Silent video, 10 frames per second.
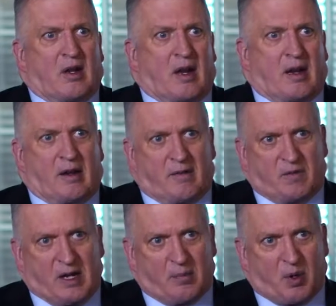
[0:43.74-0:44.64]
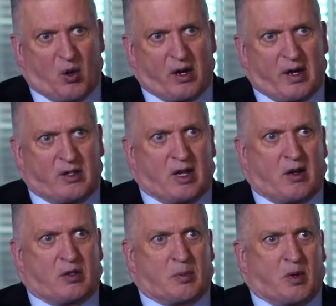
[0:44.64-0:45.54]
and if the employee is
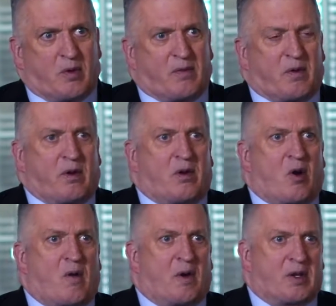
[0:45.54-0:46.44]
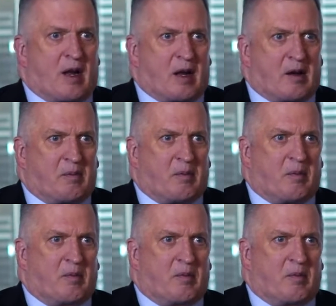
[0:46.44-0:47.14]
eligible for overtime,